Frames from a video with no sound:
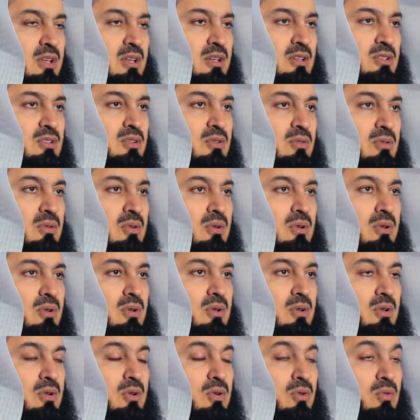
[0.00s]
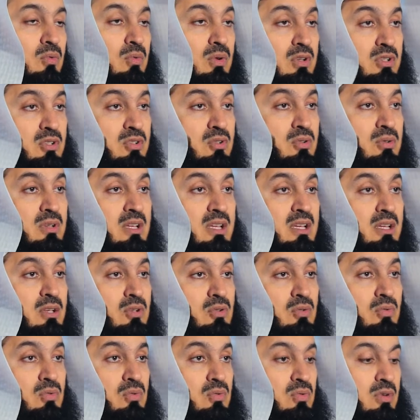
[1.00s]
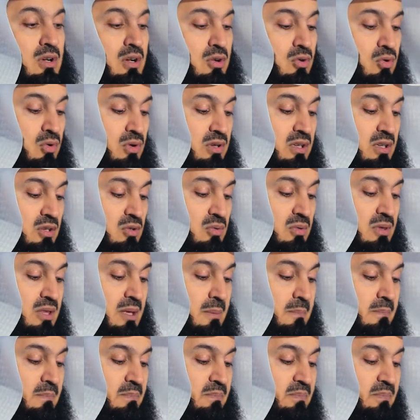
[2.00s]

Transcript: So what should he do according to them?